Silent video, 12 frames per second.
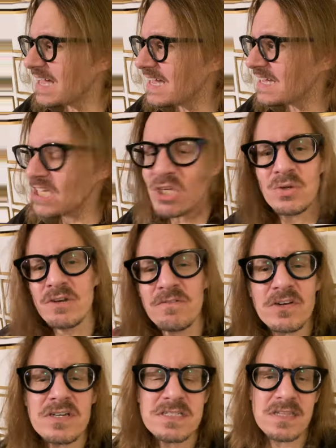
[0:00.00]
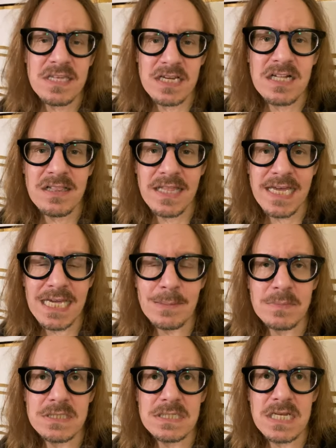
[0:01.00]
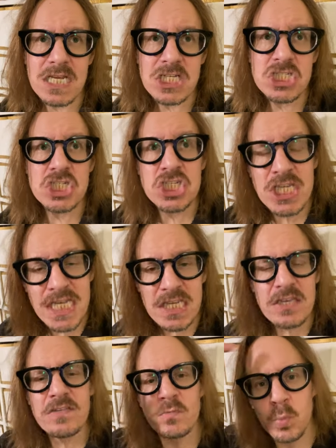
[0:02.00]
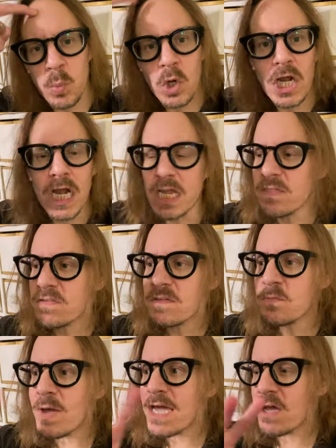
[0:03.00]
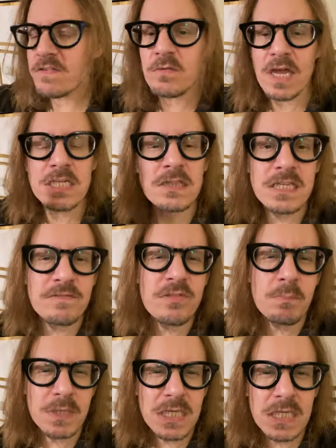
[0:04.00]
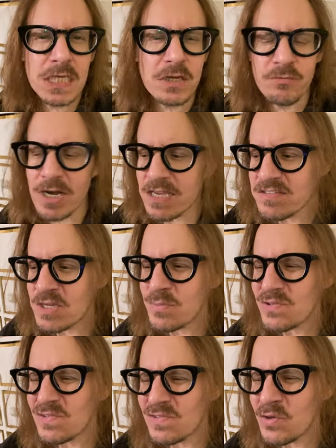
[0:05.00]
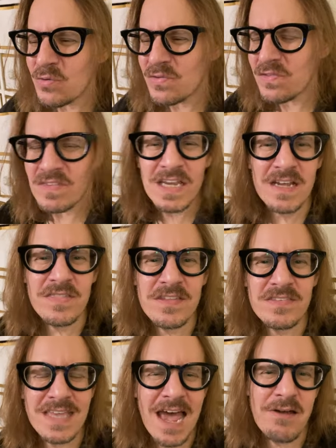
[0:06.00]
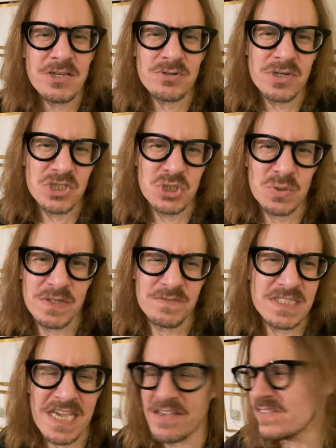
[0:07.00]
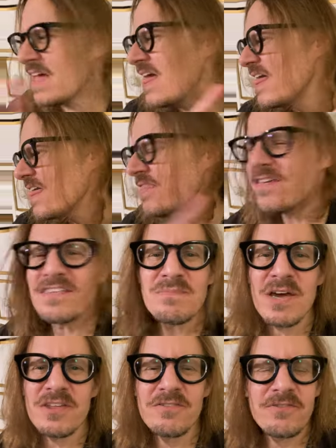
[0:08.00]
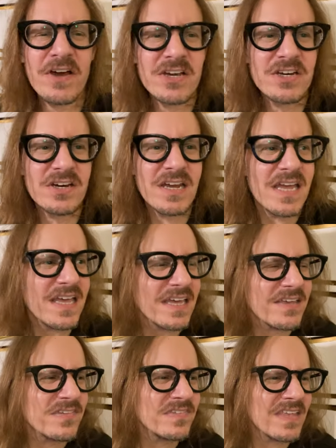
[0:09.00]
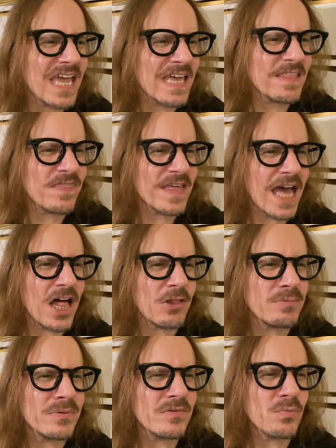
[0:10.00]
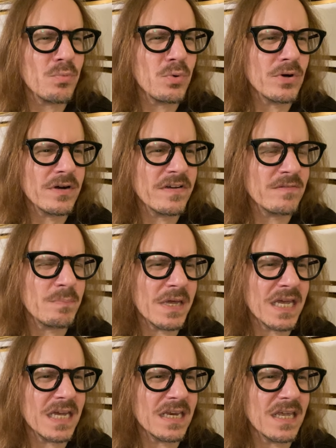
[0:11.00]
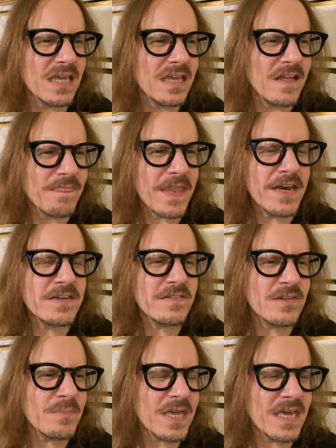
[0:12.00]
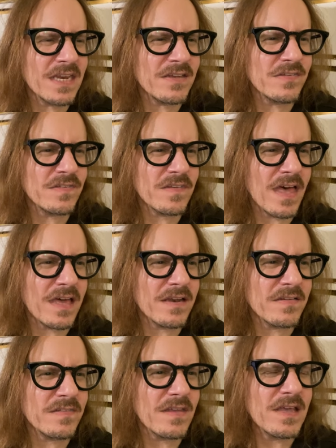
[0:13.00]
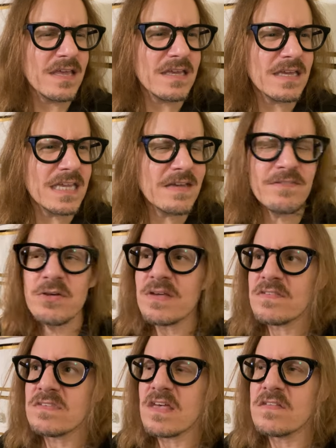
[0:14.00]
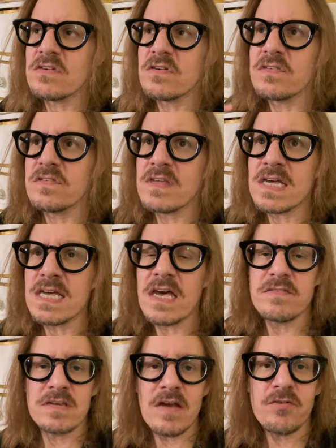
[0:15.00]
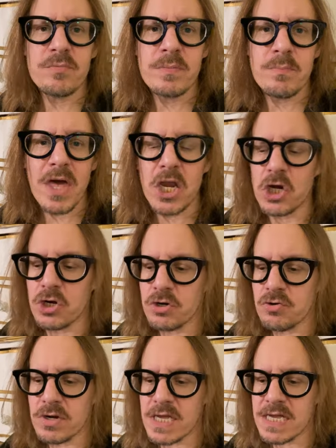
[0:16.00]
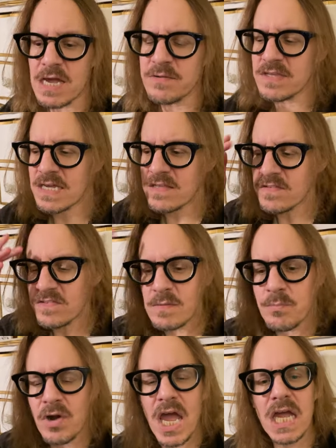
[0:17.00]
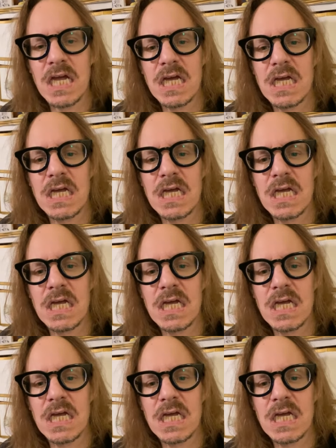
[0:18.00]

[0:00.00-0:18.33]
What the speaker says: Universally acclaimed, genius work. This is why I also had to leave the media, right? Because I was so sick of these counterintuitive takes. This motherfucker is saying that the album is a words bait, that it doesn't make any sense, even though he says her singing has never been better, her create. I was like, is this a prank?